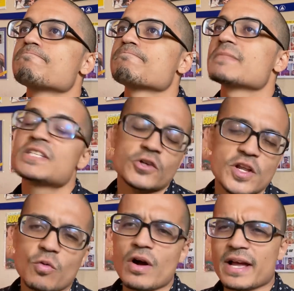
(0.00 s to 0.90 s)
He's
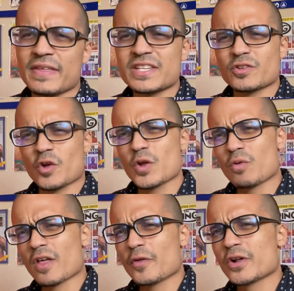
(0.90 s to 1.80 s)
31, I think he's
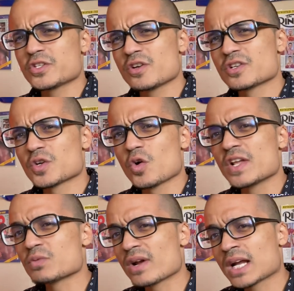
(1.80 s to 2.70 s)
31 or 32 years old.
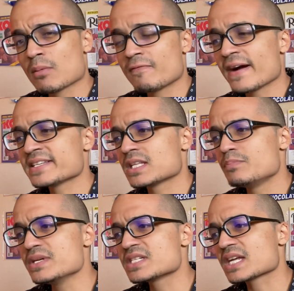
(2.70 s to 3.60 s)
He's won a couple fights at the
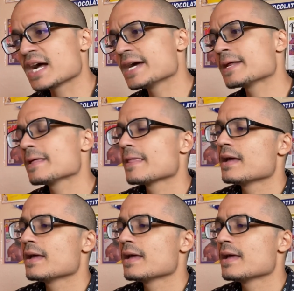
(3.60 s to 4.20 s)
B-side.